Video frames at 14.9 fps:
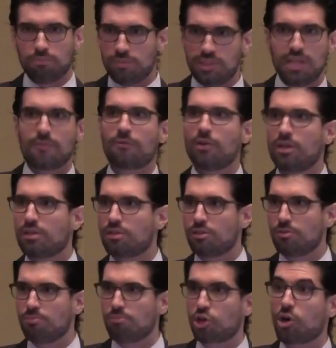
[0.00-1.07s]
different
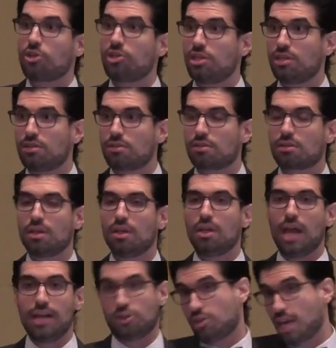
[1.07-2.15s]
churches
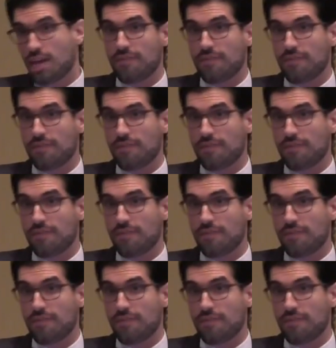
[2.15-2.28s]
and just kind